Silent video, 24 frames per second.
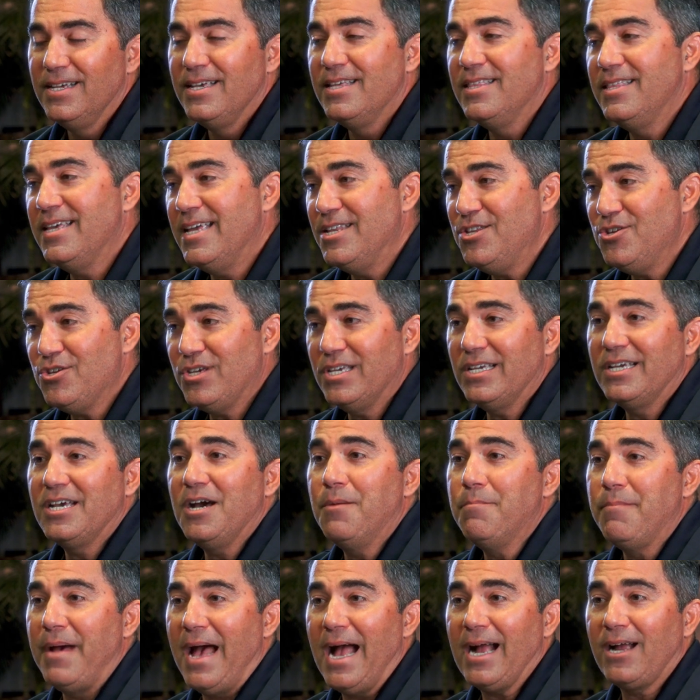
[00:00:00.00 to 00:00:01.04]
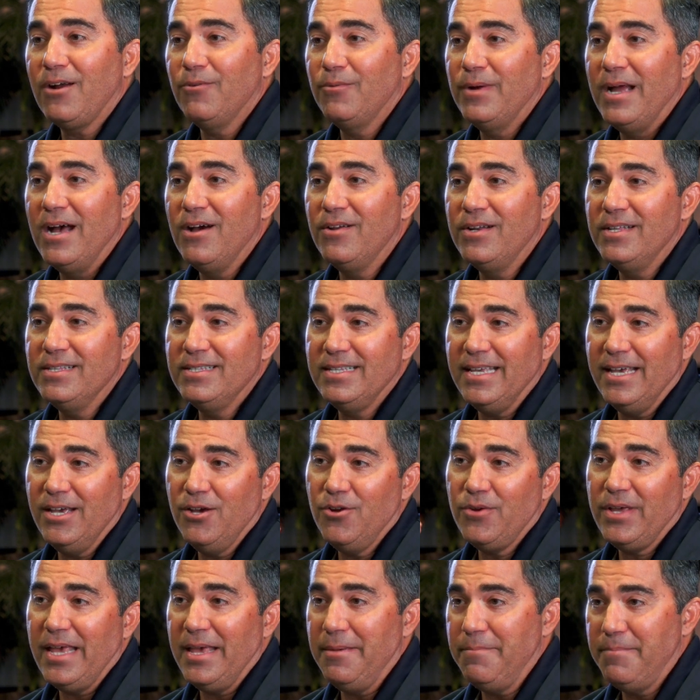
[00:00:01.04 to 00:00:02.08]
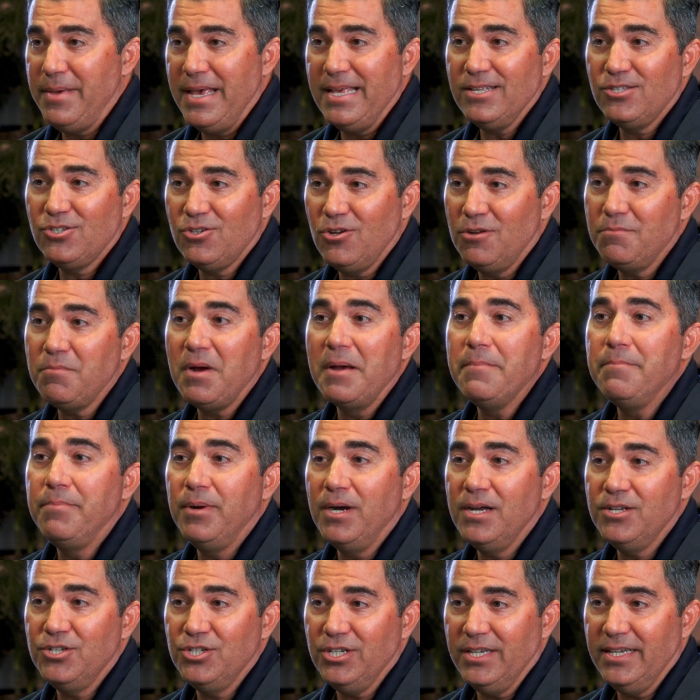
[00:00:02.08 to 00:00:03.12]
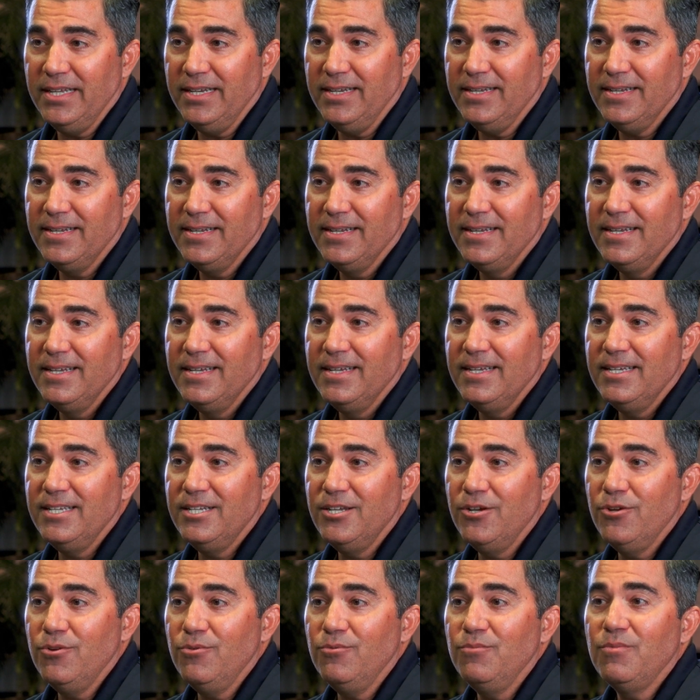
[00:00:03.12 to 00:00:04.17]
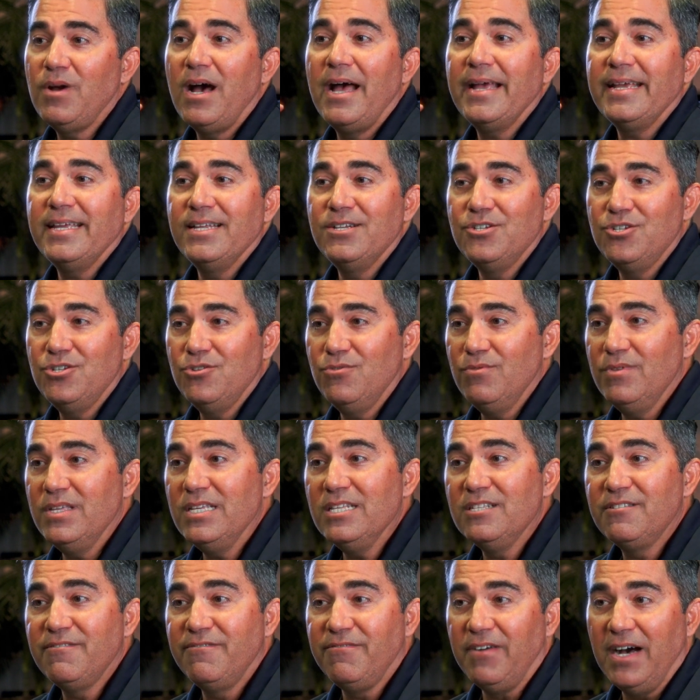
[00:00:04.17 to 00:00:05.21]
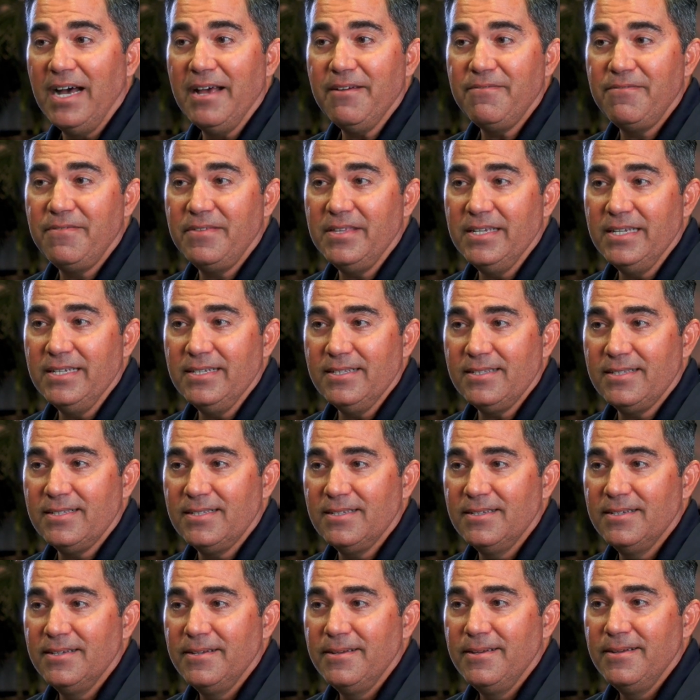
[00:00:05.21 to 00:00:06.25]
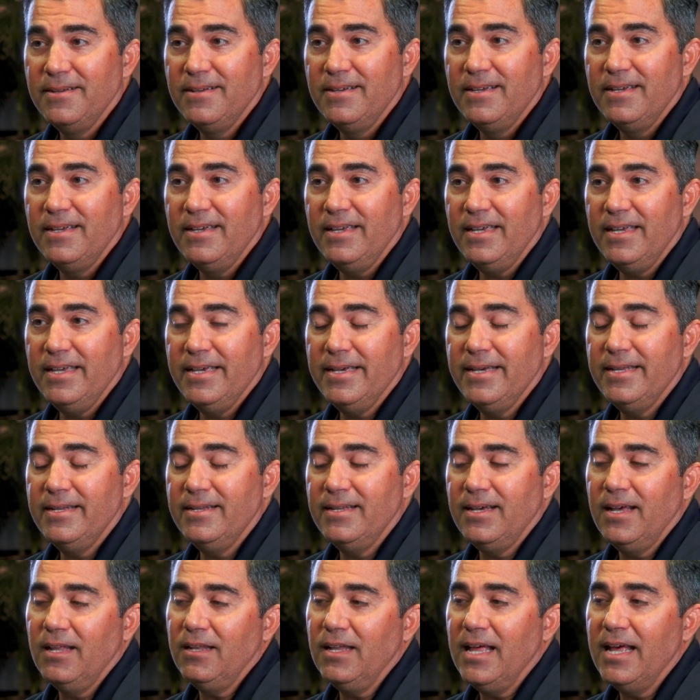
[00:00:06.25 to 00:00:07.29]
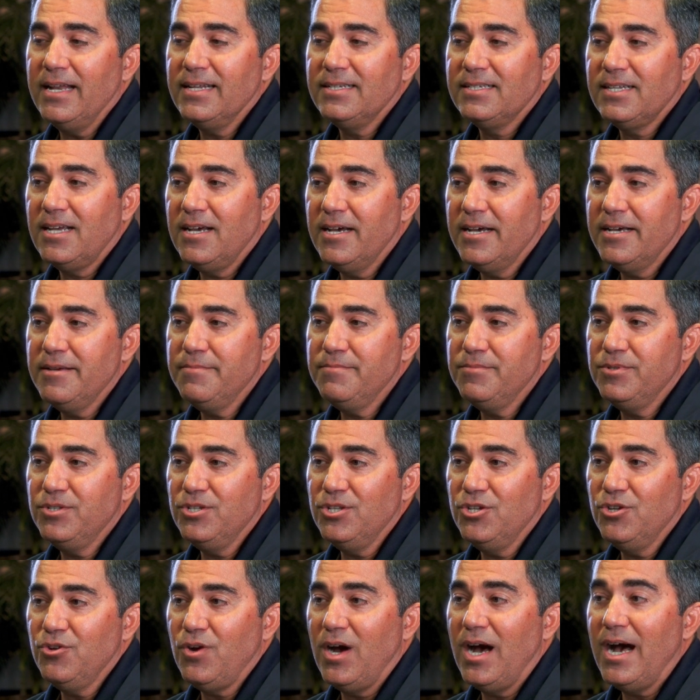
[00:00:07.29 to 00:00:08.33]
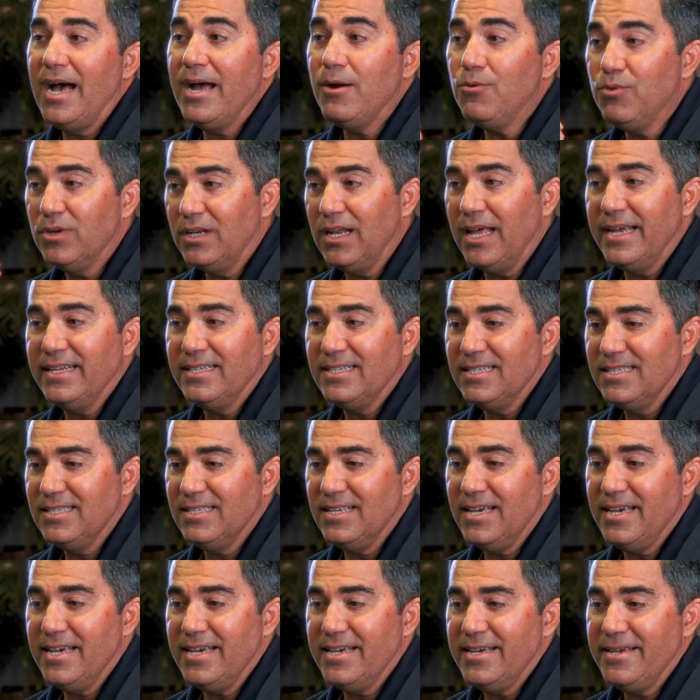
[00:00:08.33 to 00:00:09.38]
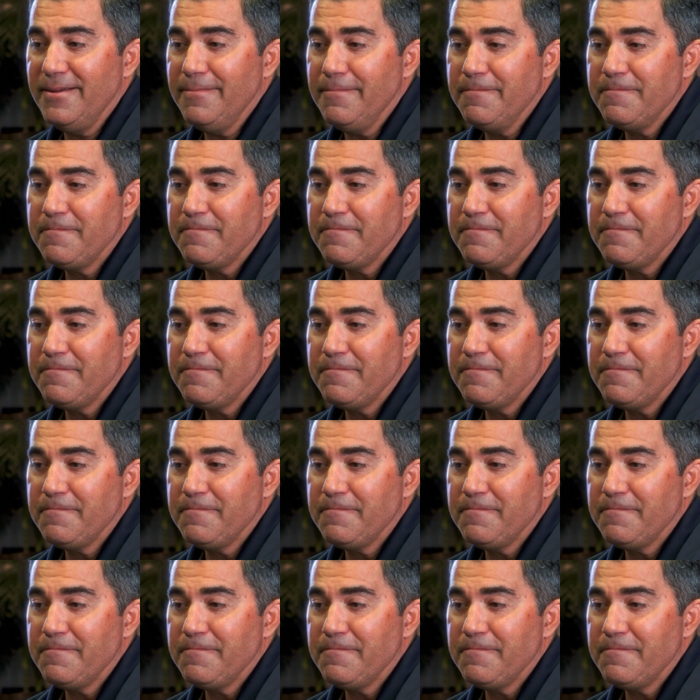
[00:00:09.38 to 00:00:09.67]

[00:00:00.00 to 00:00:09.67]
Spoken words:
Then you can come back around and say, okay, based on my budget, I can do these 5 things. And a lot of times, I would like to say,